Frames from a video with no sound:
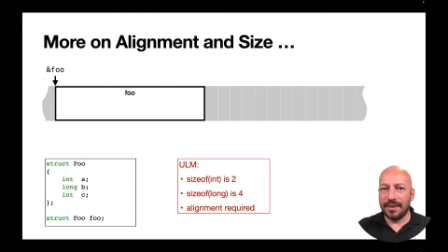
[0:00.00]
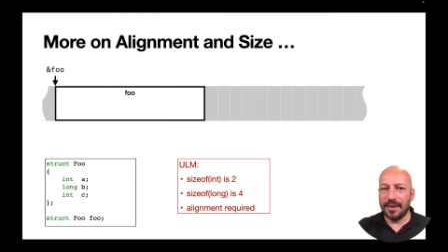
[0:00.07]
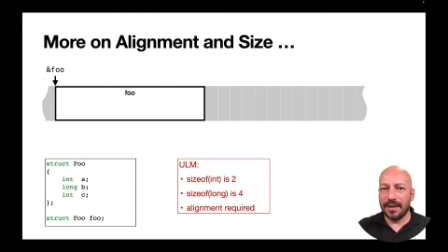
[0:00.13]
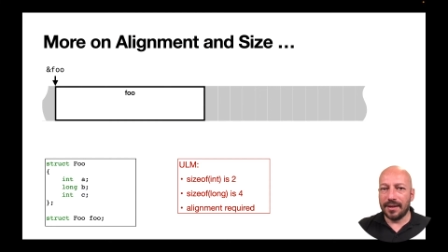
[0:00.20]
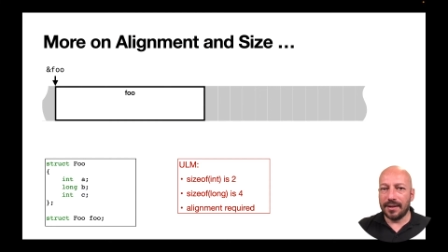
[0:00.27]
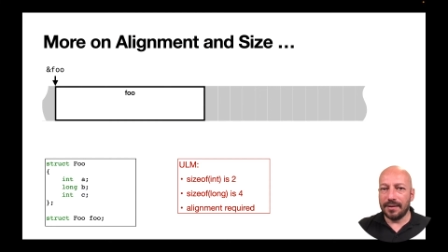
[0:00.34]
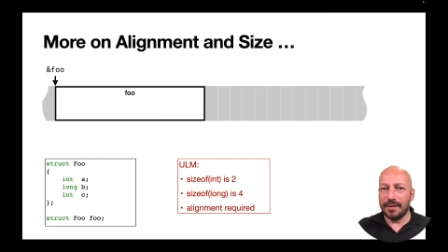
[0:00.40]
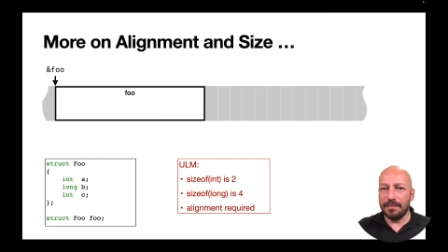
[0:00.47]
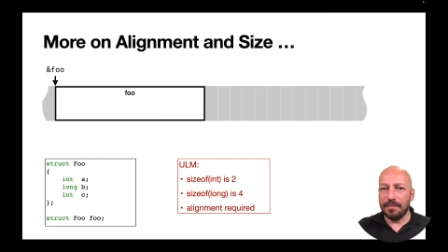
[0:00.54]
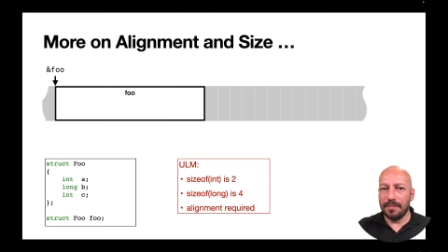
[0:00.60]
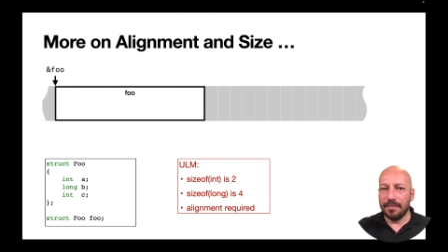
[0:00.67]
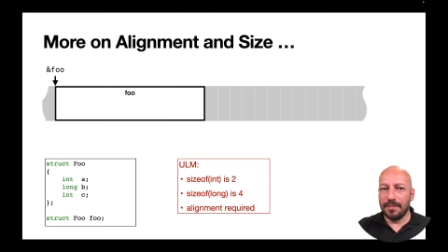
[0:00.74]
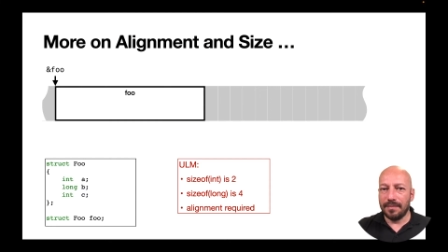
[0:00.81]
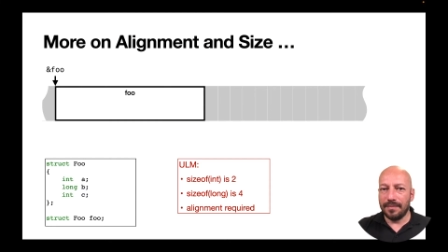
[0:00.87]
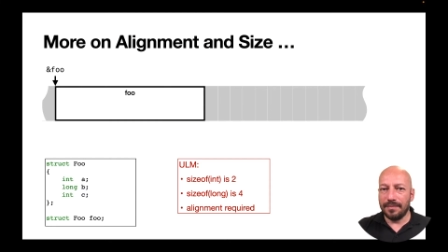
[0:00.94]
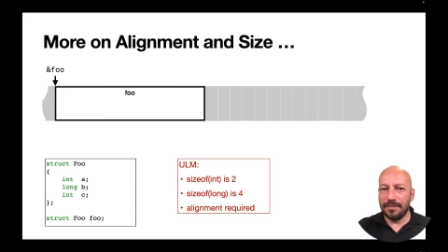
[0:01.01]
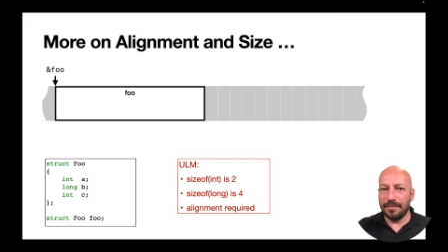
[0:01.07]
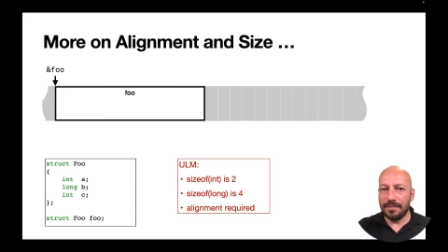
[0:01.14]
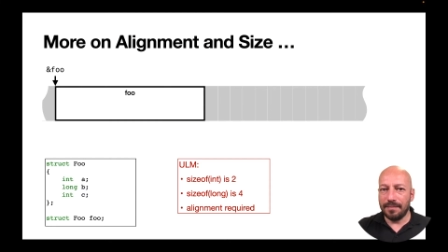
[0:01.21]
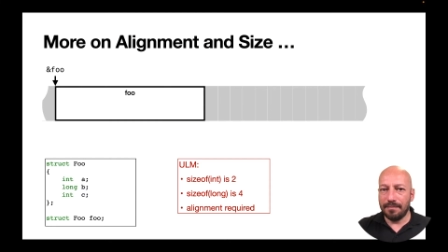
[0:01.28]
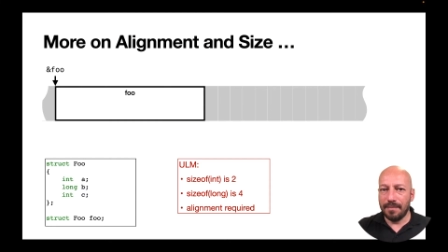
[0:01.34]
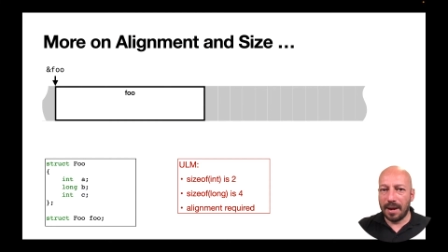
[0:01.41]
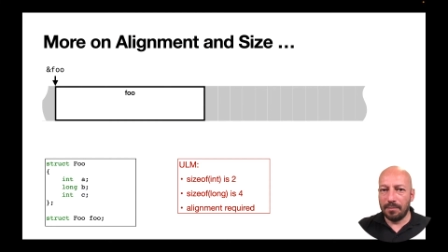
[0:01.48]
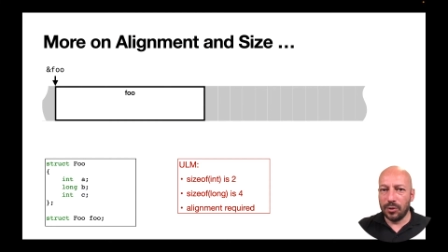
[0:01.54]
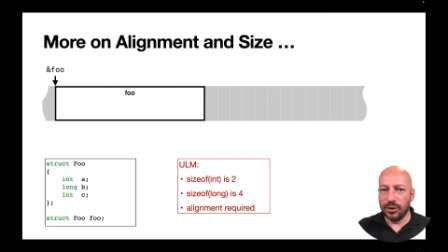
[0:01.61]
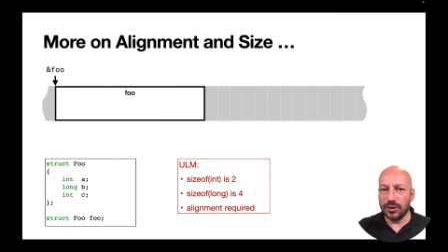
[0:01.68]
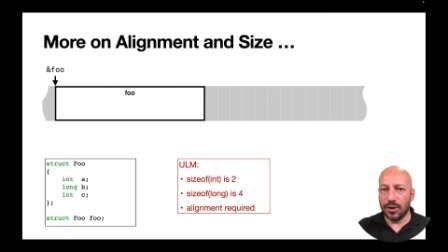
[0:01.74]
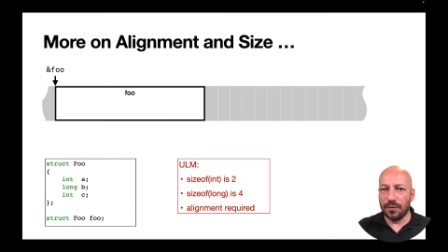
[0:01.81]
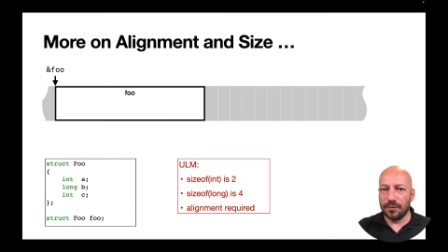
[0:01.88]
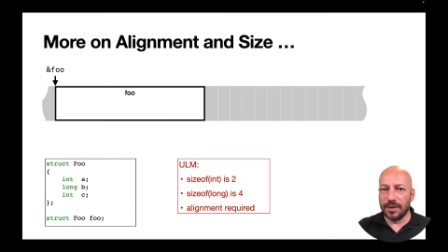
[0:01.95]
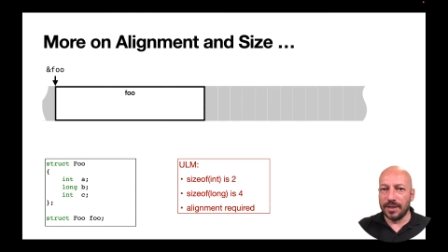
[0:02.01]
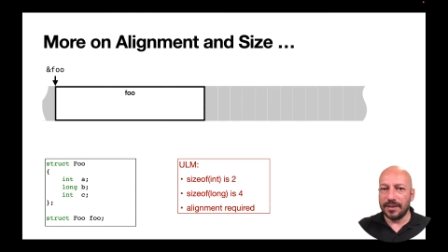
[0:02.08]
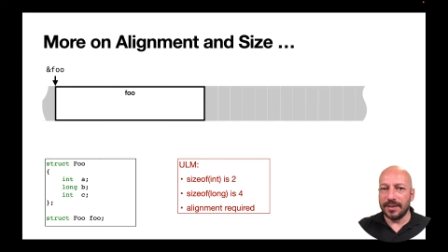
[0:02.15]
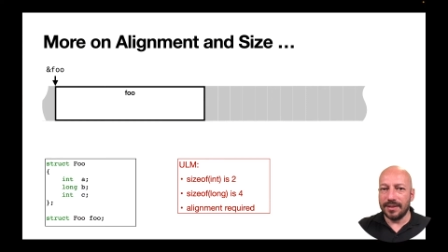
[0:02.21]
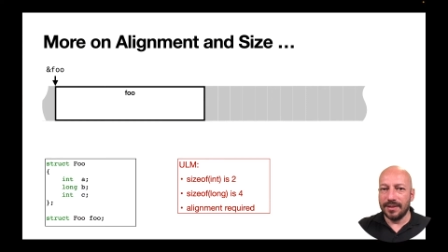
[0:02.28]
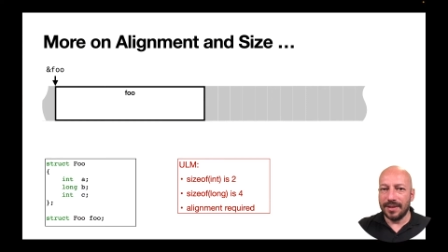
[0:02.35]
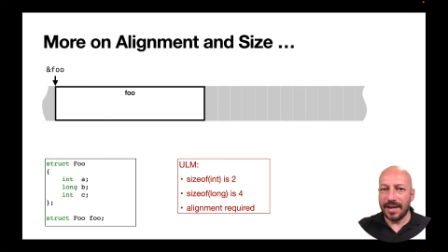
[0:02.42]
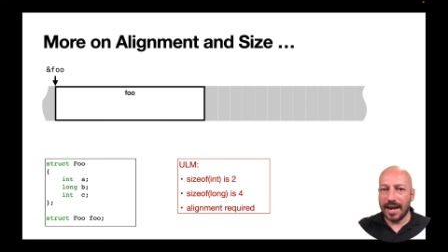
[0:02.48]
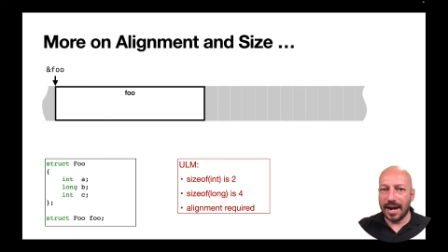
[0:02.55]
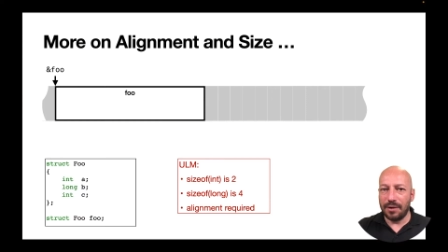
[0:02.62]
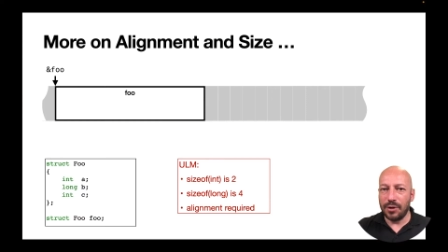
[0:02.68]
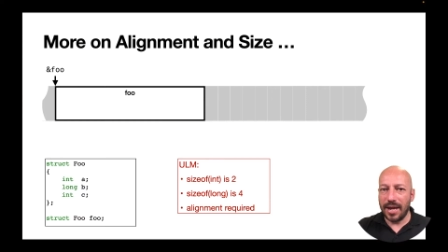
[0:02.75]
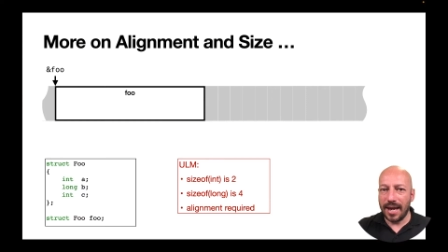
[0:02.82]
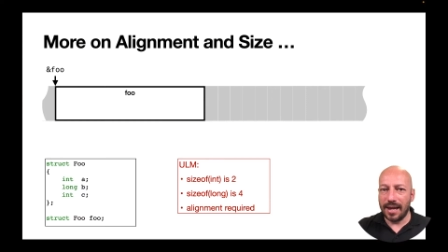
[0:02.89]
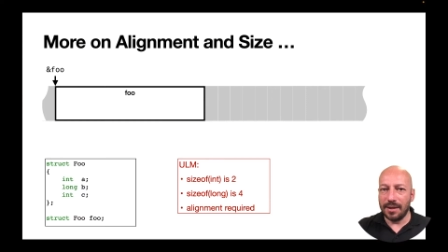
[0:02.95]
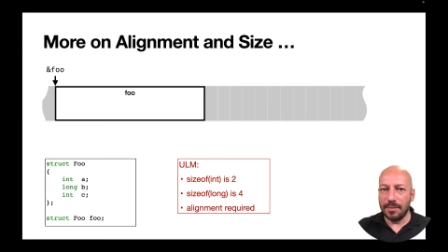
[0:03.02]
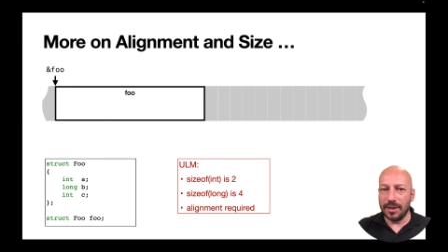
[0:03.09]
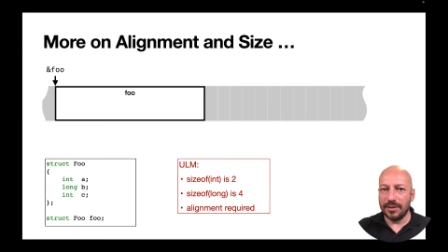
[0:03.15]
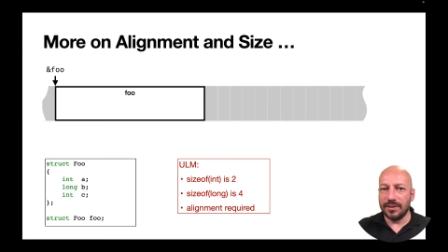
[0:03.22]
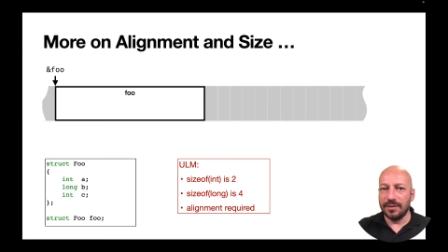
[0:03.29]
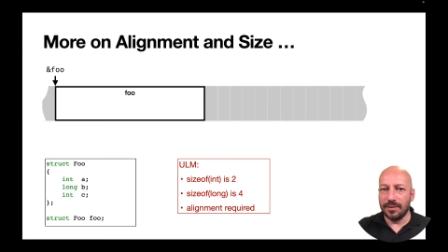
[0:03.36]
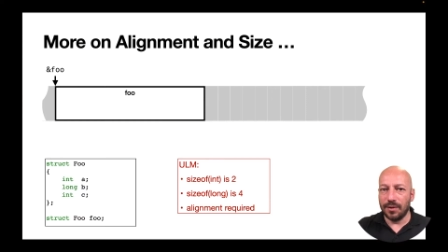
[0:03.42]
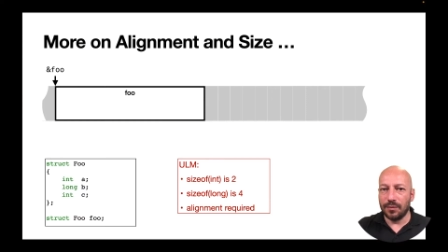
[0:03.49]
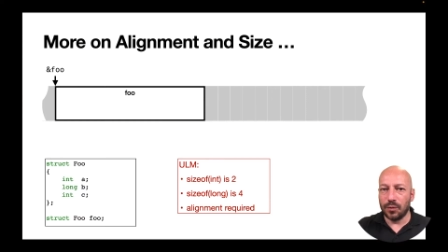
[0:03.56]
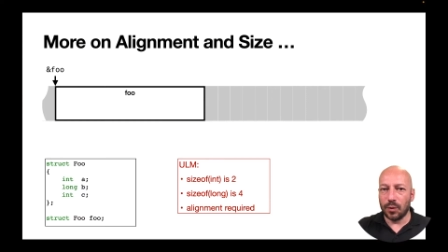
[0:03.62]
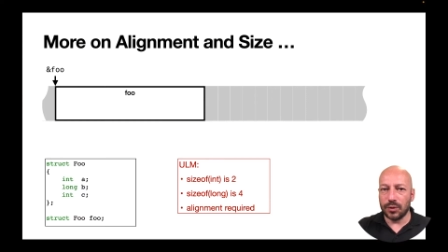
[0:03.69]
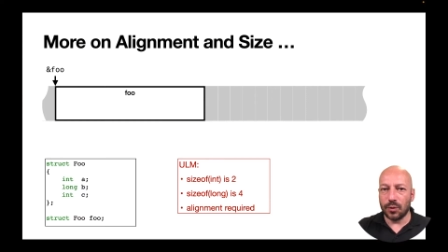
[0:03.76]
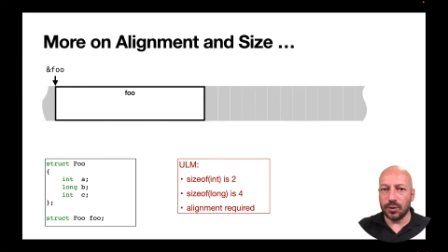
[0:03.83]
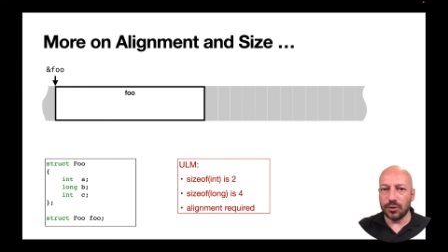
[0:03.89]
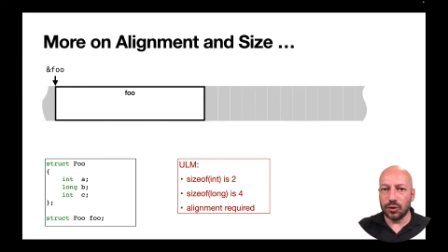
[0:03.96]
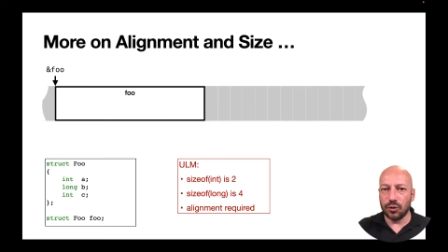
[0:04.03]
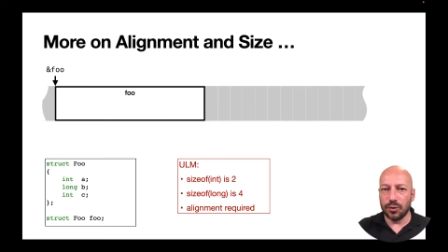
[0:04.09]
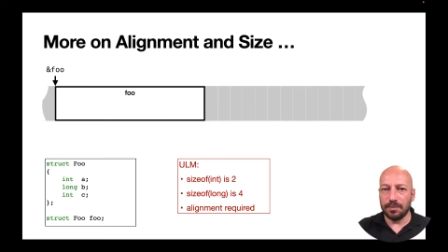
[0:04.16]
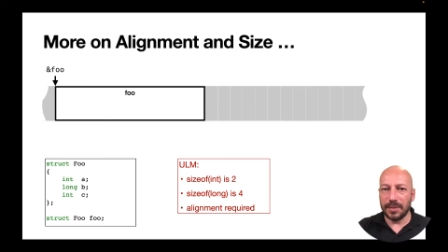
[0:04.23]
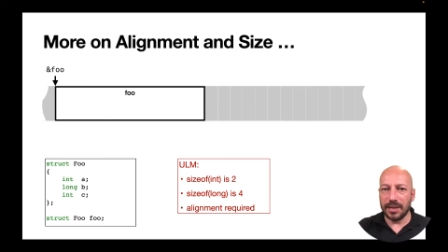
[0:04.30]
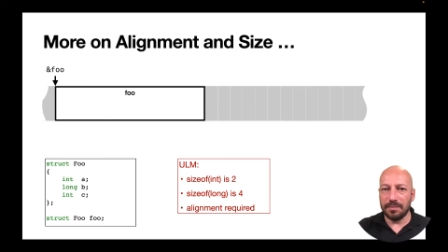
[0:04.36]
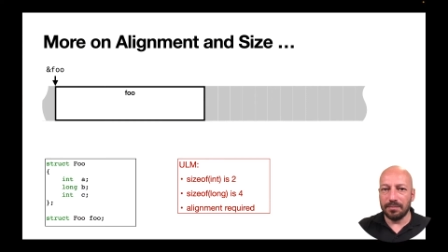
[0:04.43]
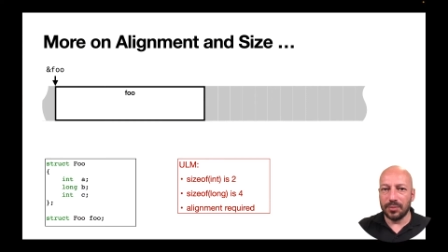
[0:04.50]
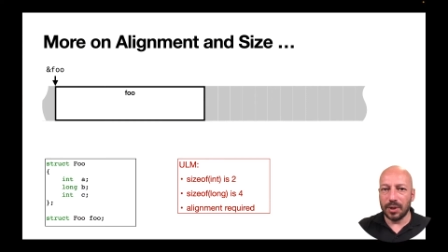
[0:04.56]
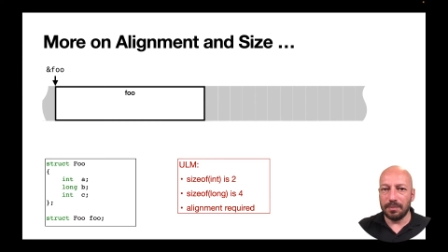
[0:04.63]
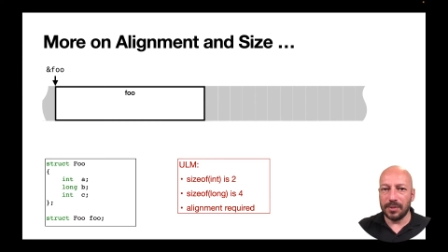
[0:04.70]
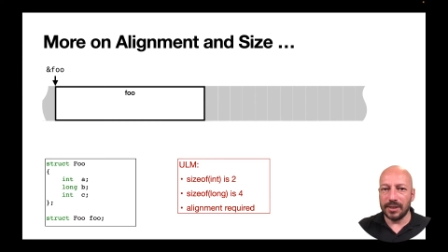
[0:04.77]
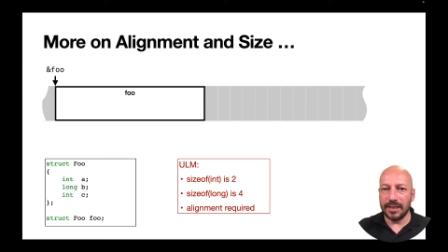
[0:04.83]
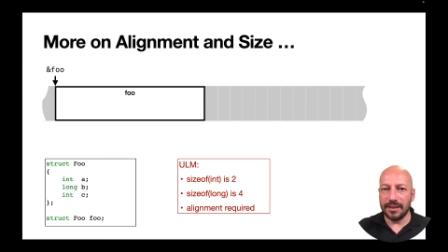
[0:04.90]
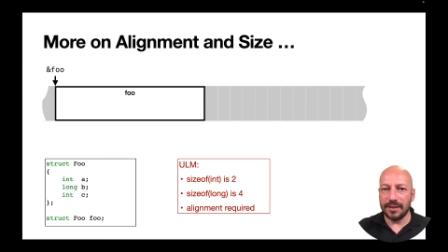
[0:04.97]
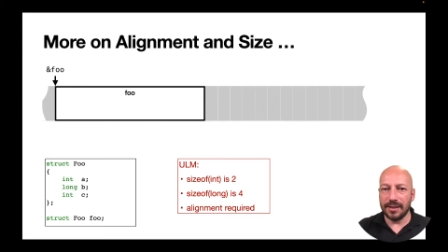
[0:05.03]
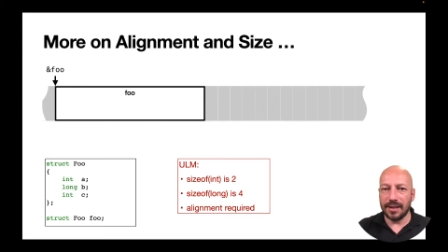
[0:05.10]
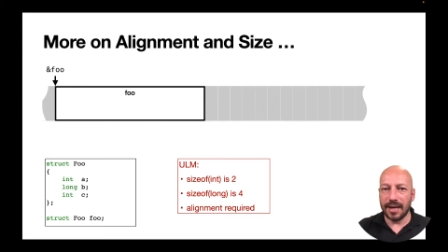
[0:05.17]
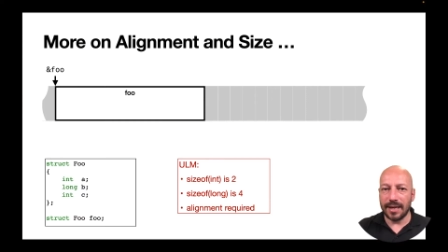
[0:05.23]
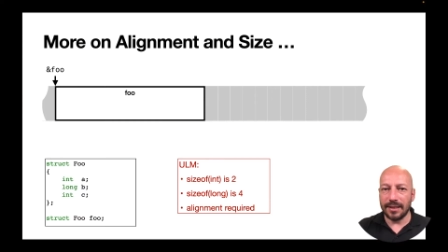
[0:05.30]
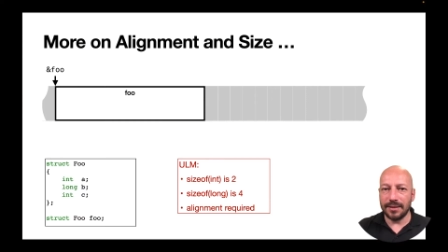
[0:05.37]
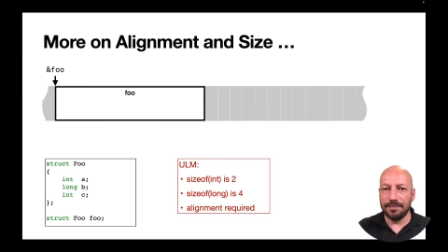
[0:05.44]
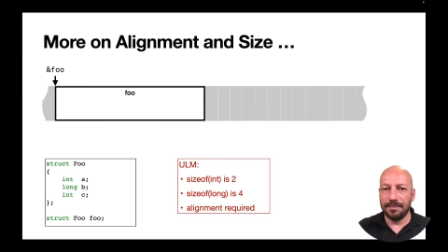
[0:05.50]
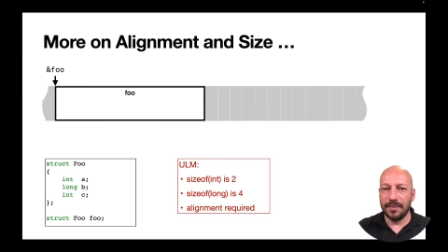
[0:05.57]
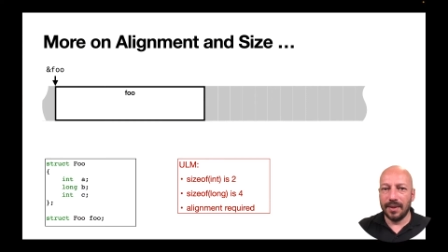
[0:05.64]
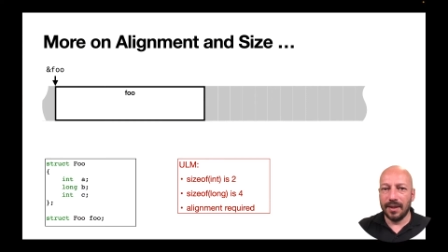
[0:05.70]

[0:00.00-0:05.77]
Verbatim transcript: the members of this array elements, of course, also should be properly aligned.